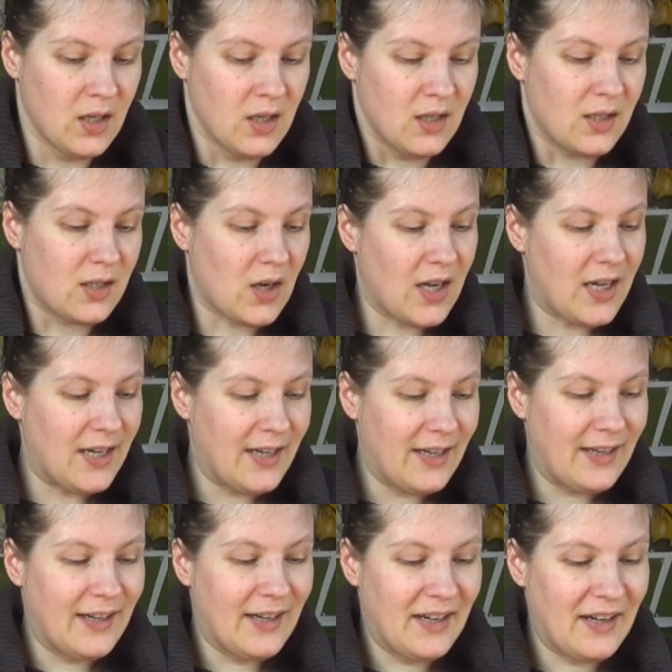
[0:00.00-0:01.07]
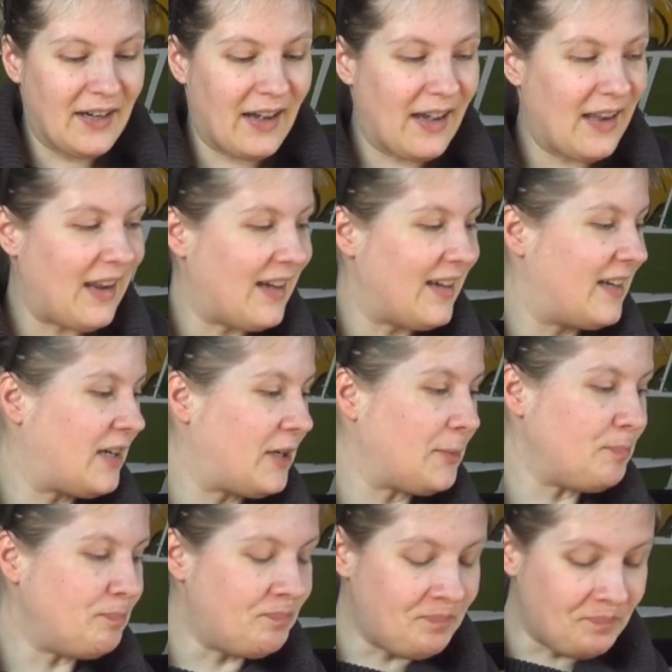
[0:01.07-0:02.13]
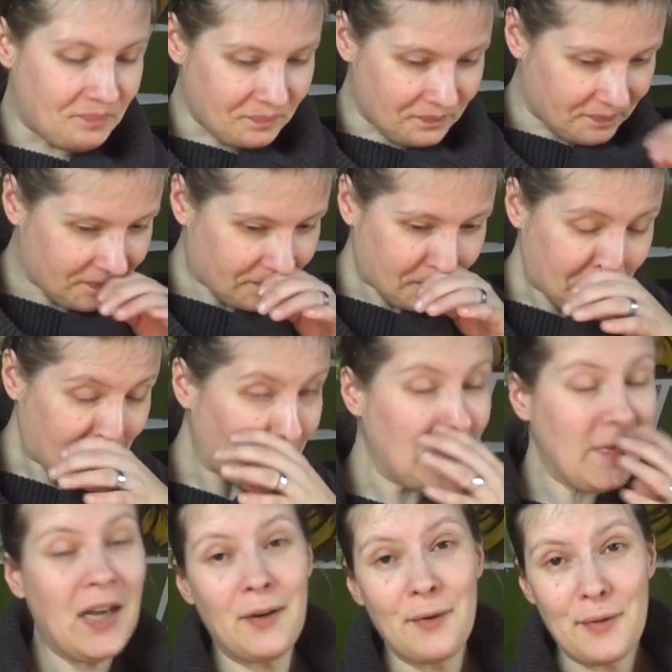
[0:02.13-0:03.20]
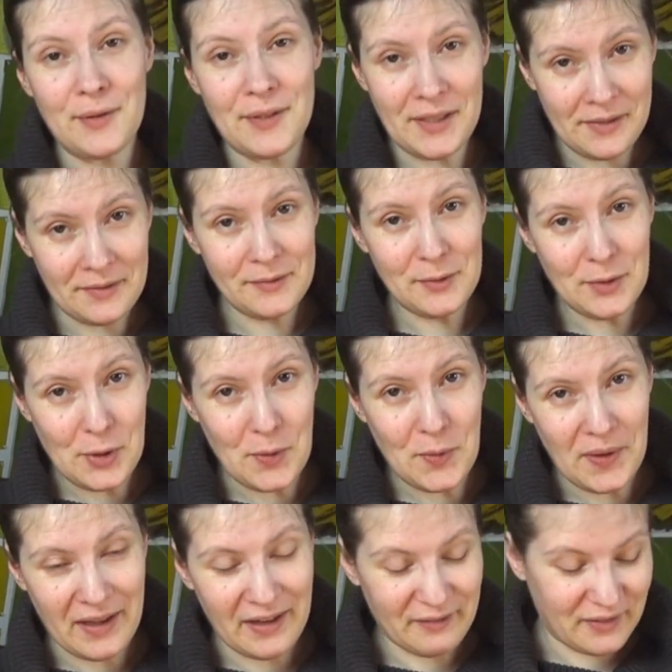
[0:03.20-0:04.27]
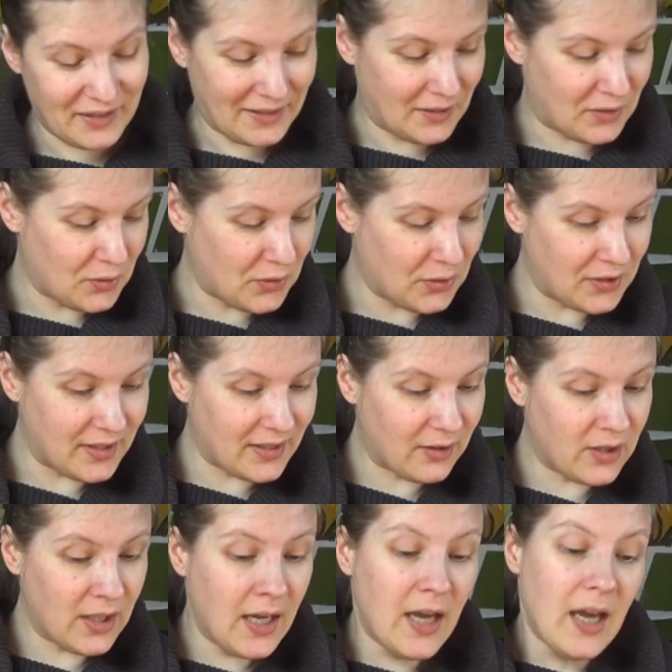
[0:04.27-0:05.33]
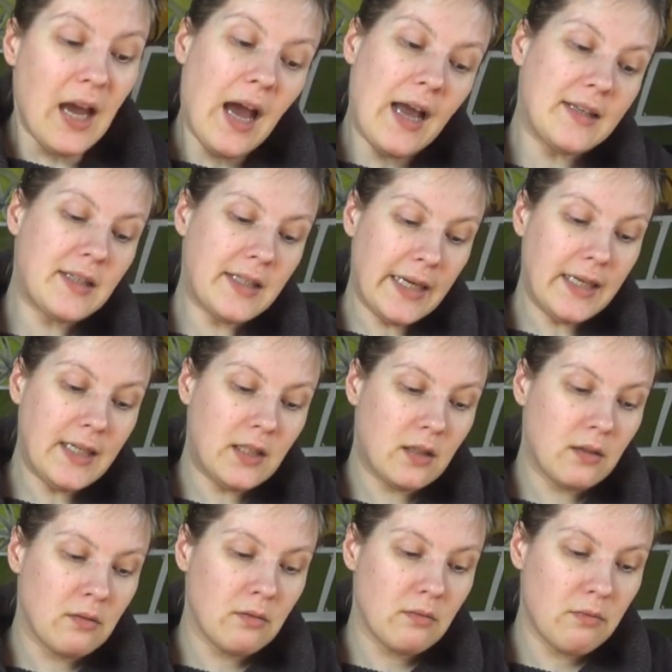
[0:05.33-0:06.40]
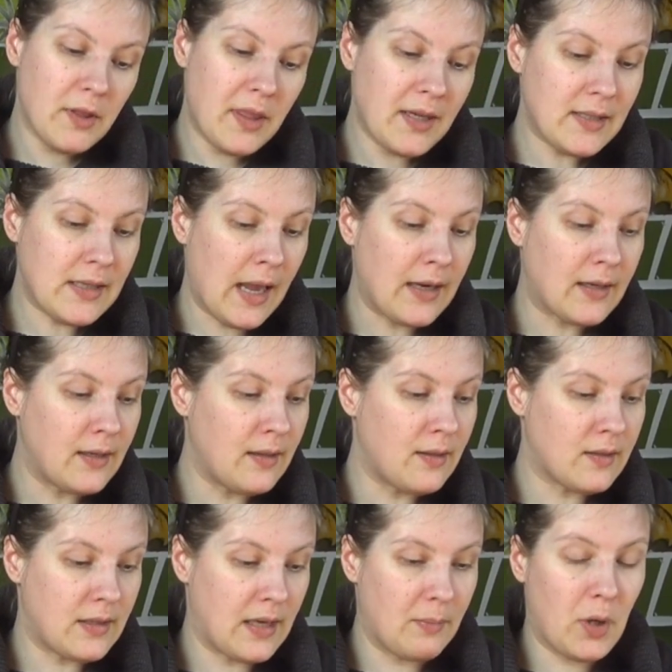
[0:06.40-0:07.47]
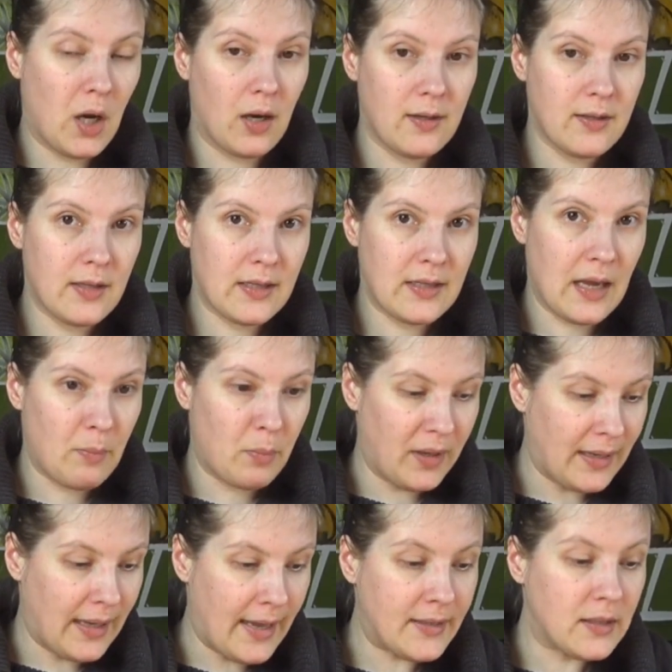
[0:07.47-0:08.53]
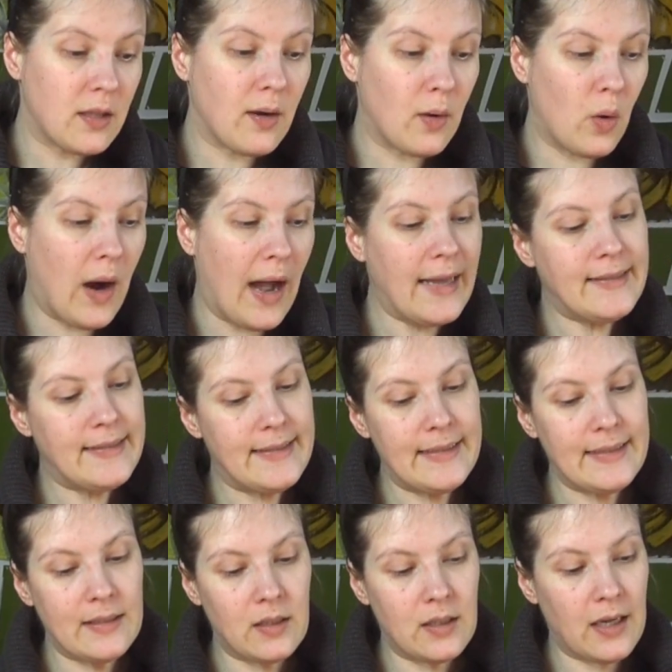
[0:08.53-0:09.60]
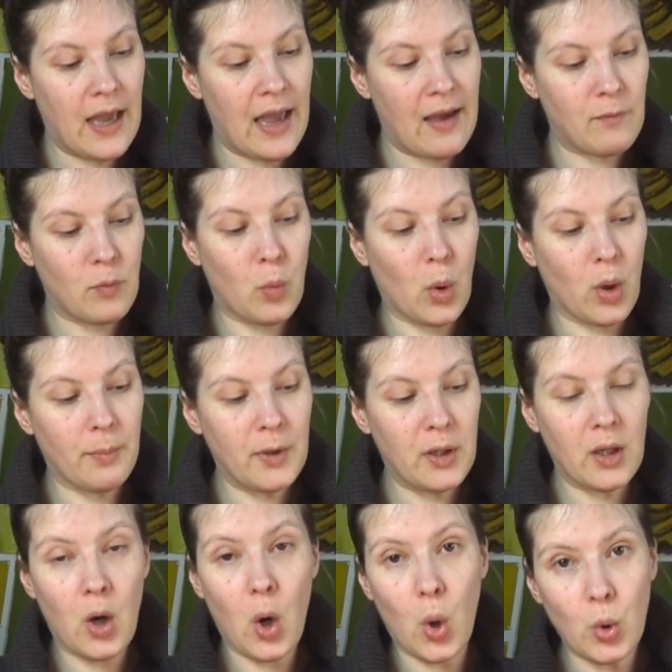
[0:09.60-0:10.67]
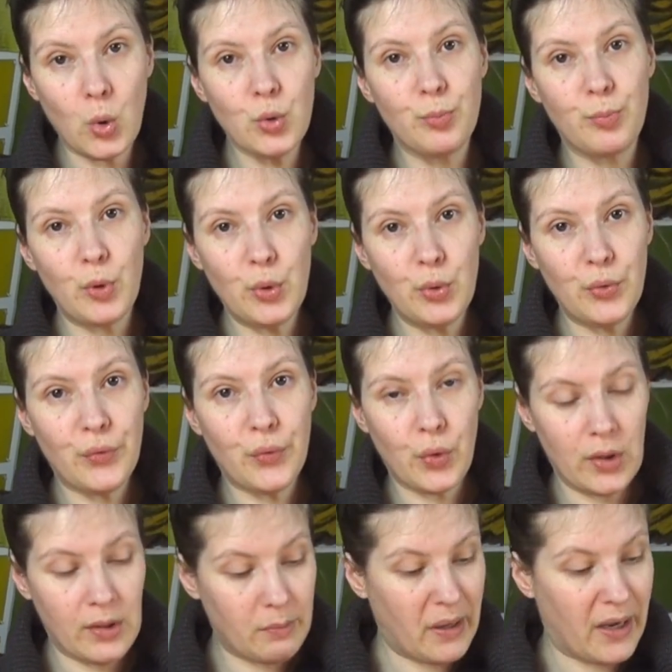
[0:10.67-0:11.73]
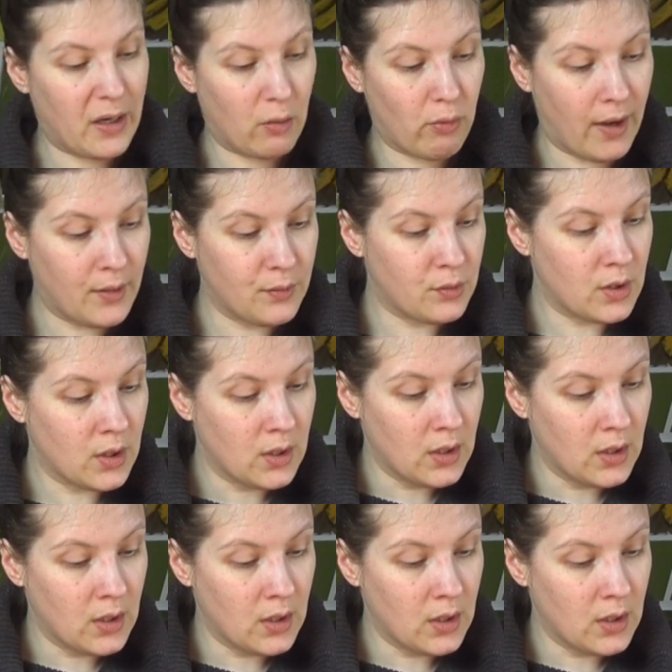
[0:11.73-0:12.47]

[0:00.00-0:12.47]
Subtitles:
So I like how the new elephant turned out. I stayed with exactly the same colors as I planned, though I did have a warm and a cold blue for the background.